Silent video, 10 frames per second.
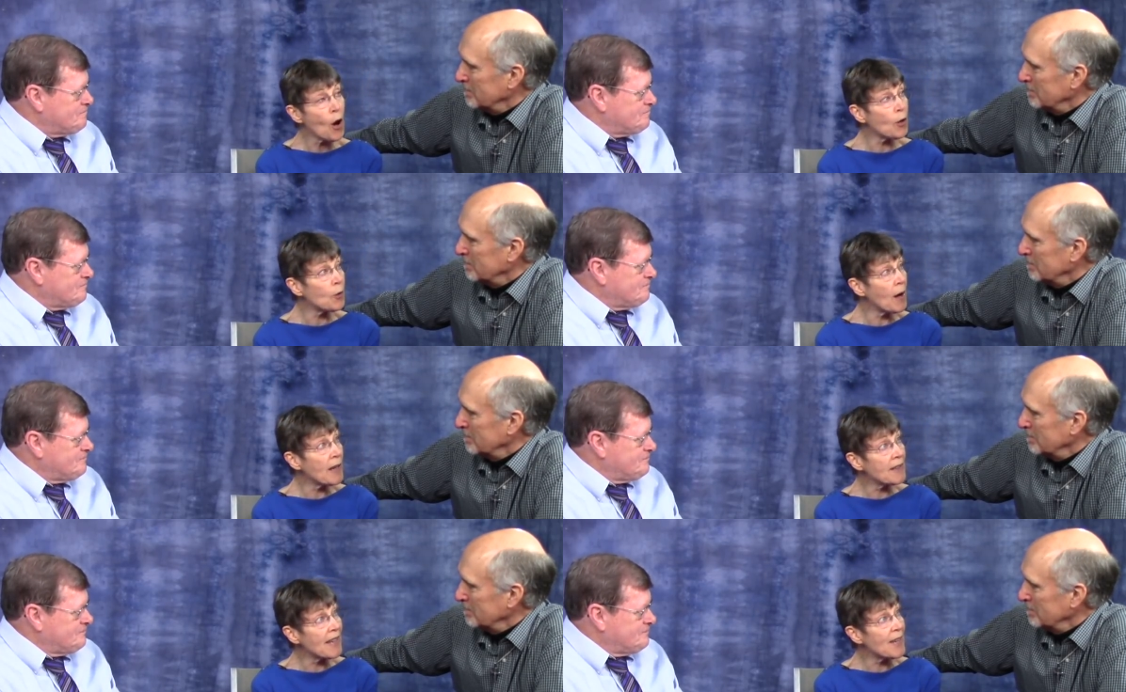
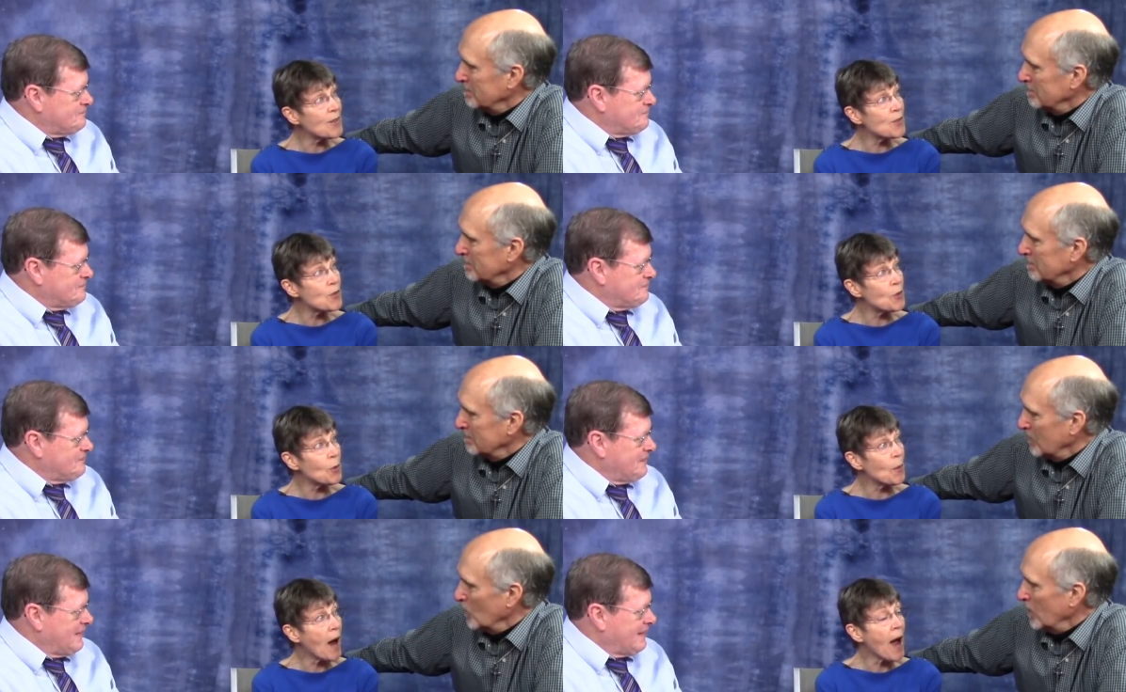Speaker 1: grandkids too.
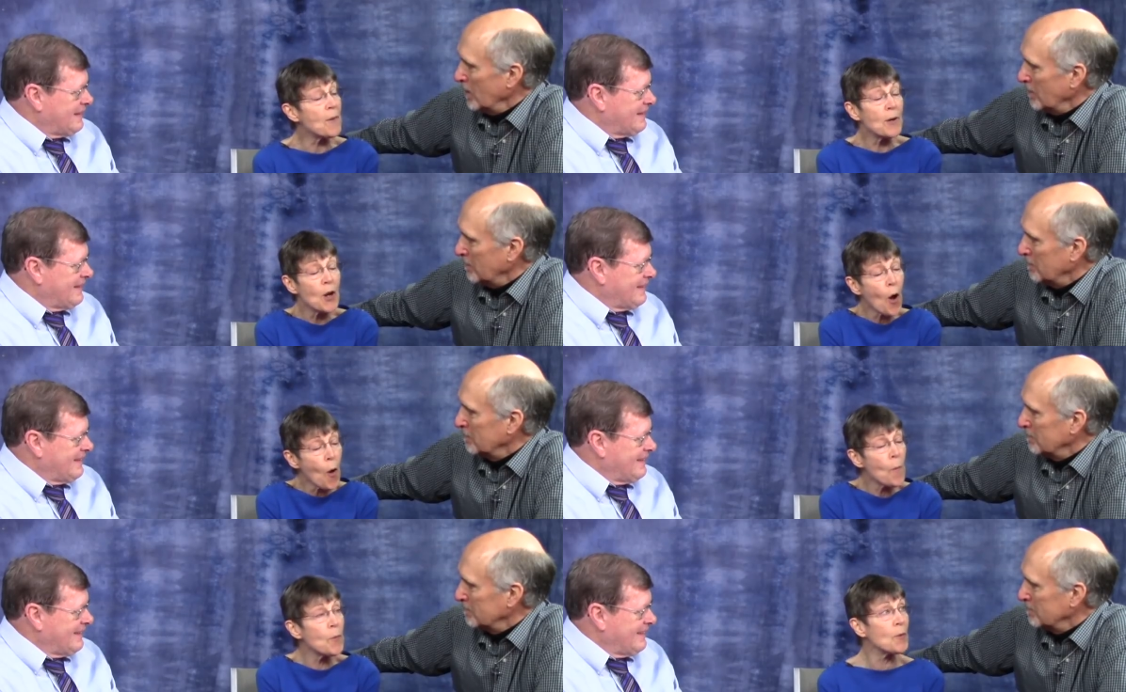I would
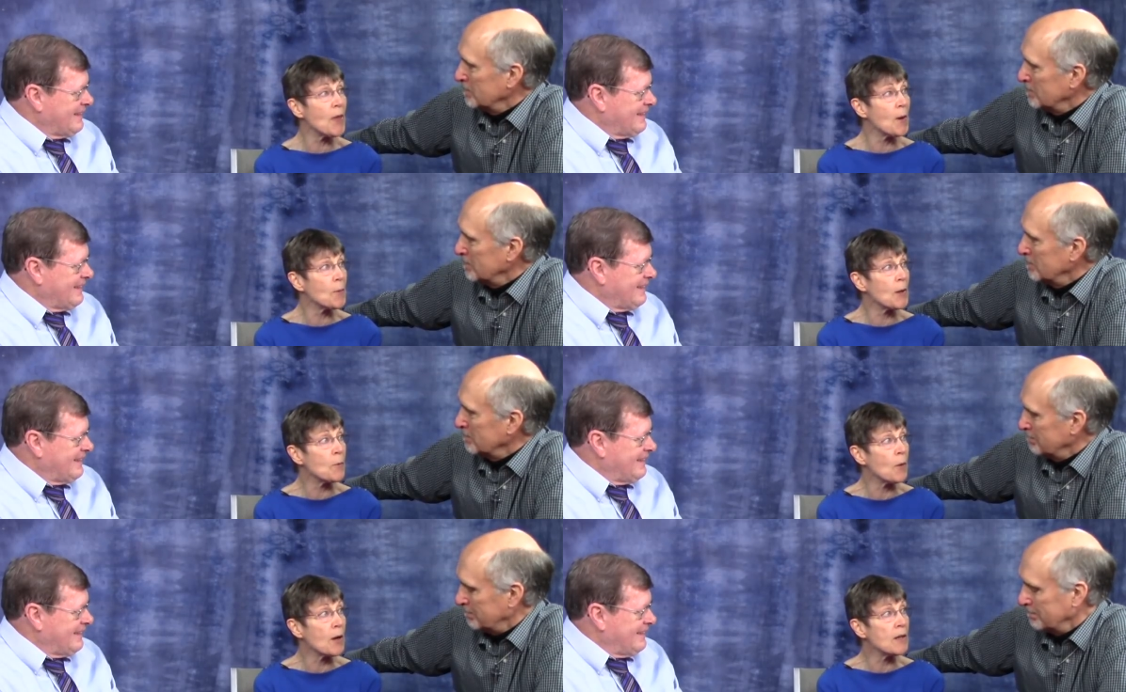hope that we
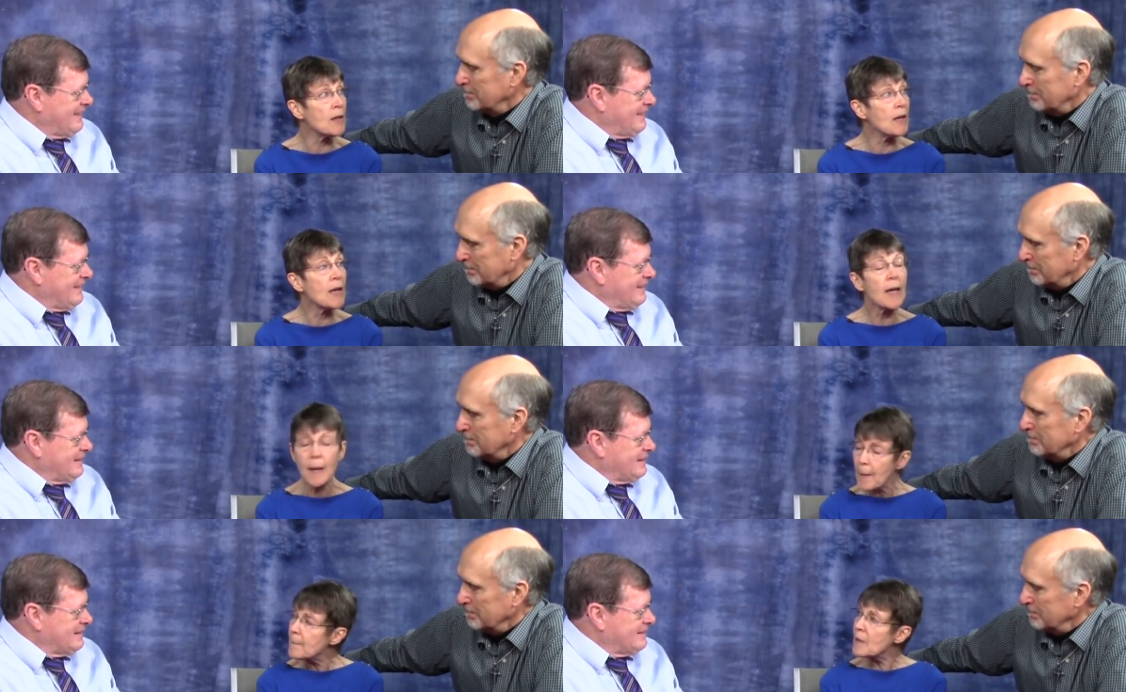would,
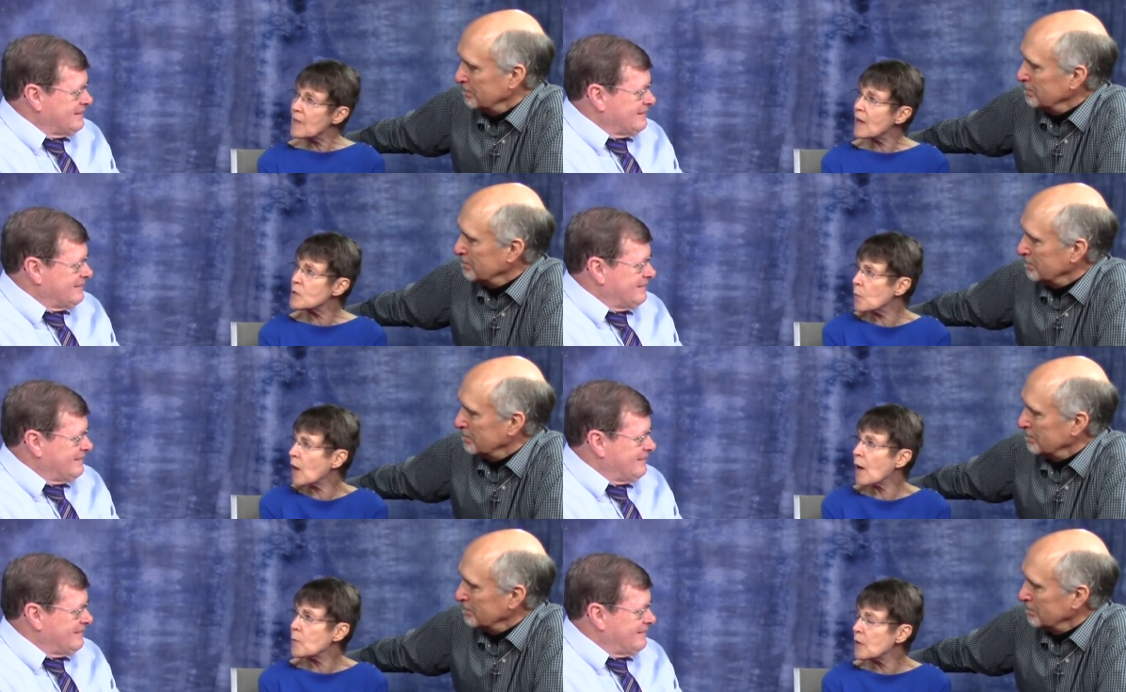but that's what I
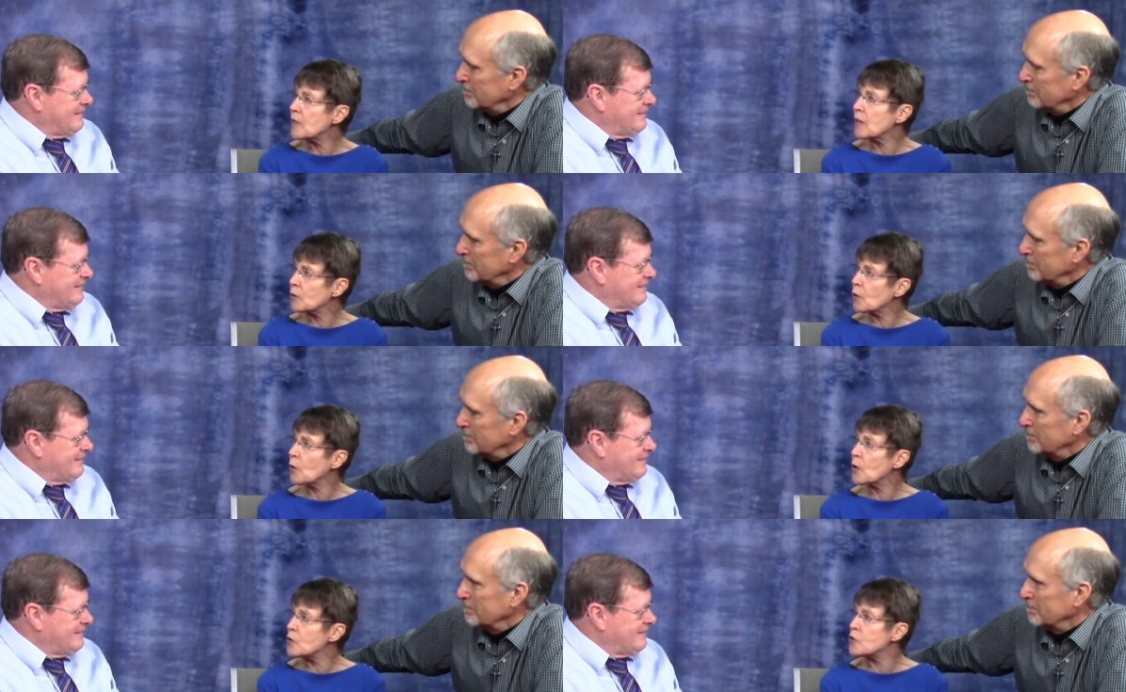would
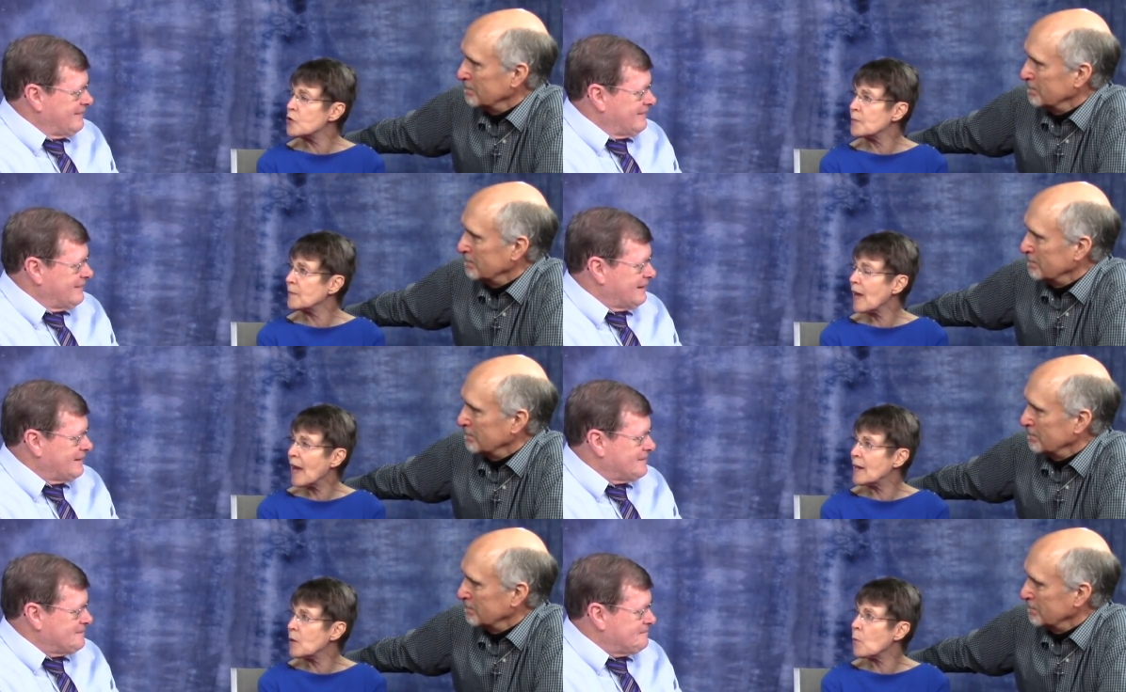encourage yeah.
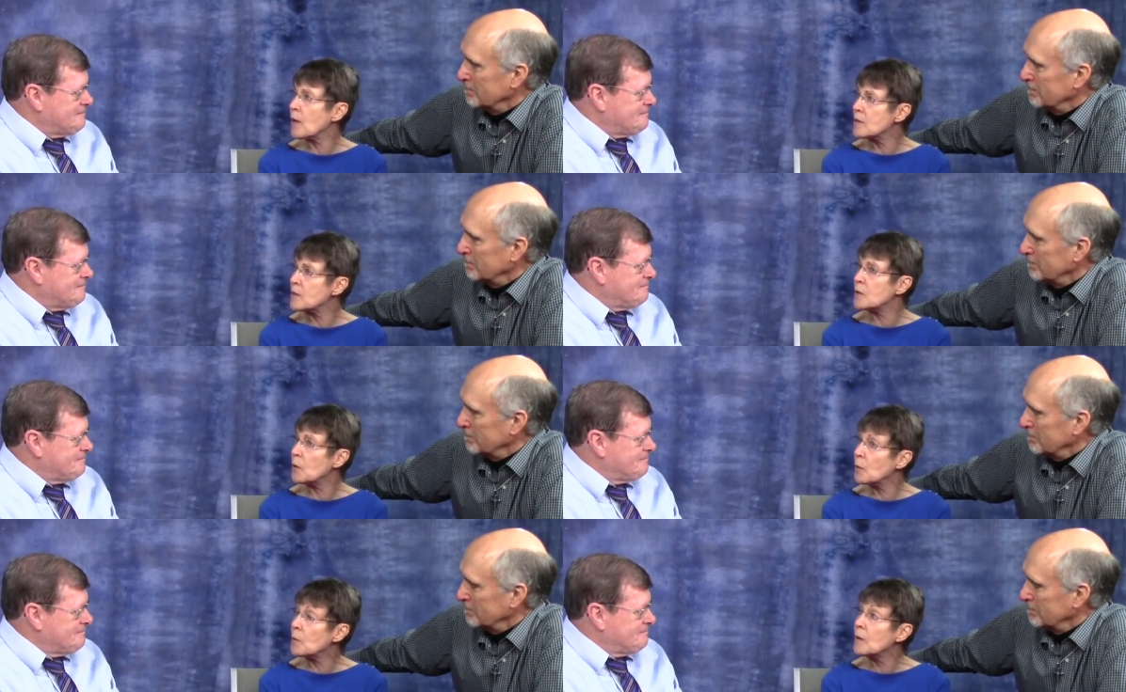anyone to